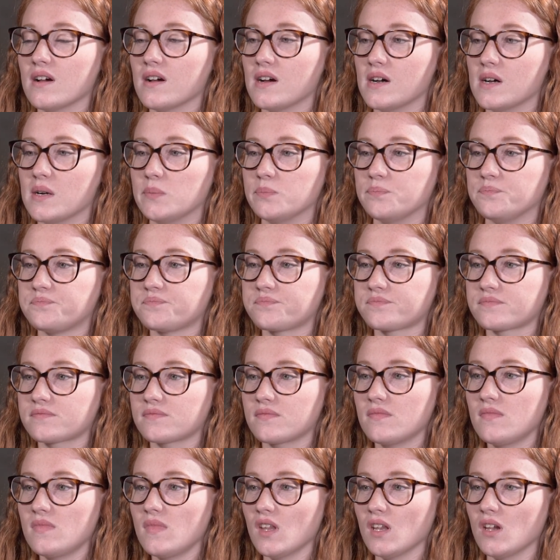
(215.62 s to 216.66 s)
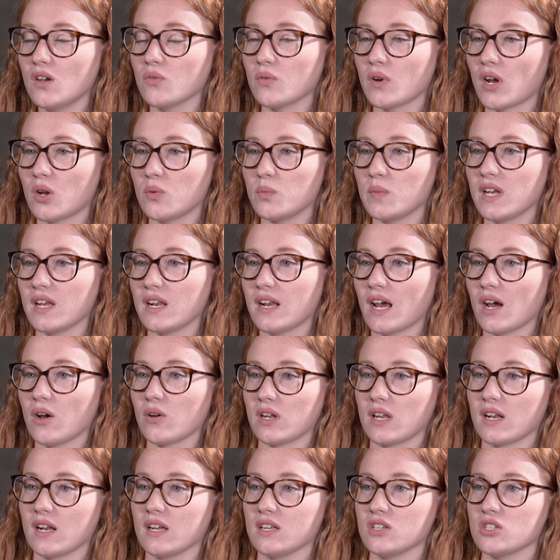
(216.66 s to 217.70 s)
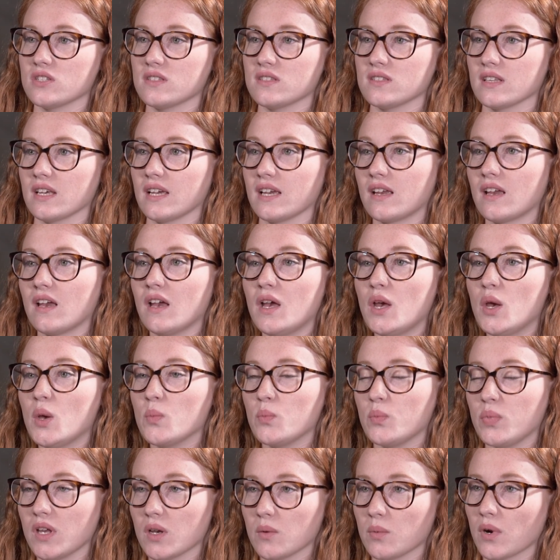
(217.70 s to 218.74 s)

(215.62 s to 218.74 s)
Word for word: um, around me and how can I just like be